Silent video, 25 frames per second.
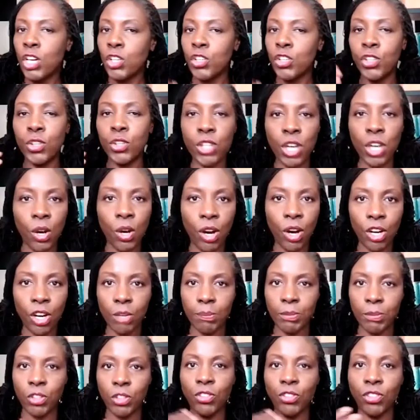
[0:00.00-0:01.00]
You go
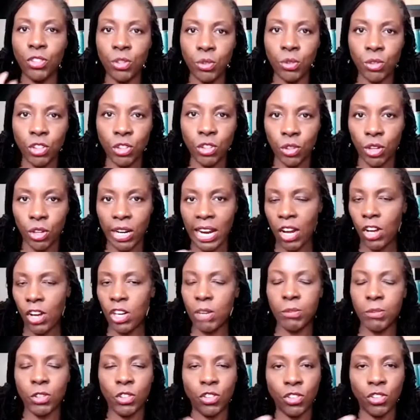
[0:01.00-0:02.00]
home and you're at
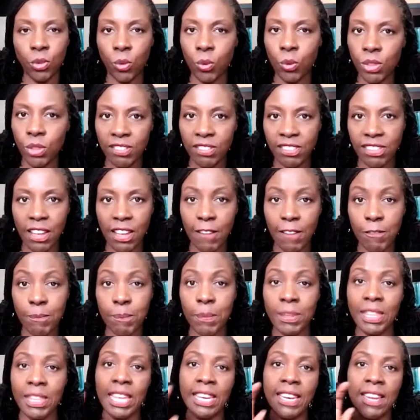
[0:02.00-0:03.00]
home, you do all the stuff,
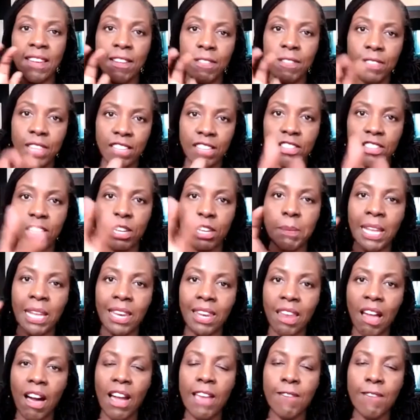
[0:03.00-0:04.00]
but then there's going to be a
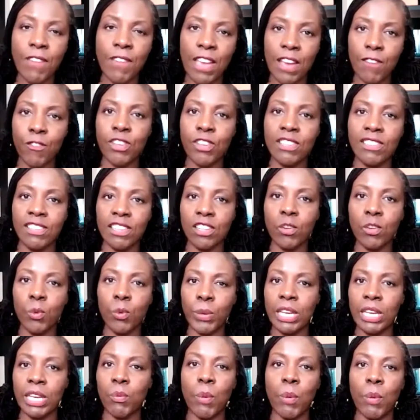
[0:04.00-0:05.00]
live every single
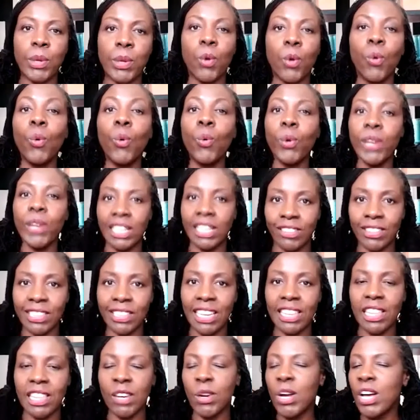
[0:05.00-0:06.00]
week where we all get
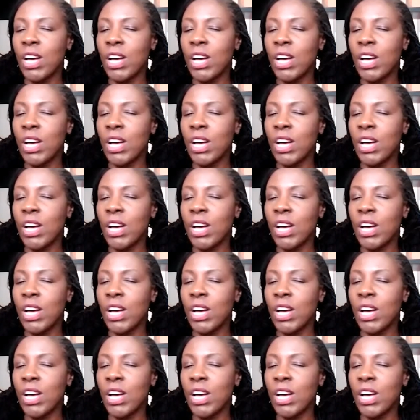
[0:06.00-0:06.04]
together,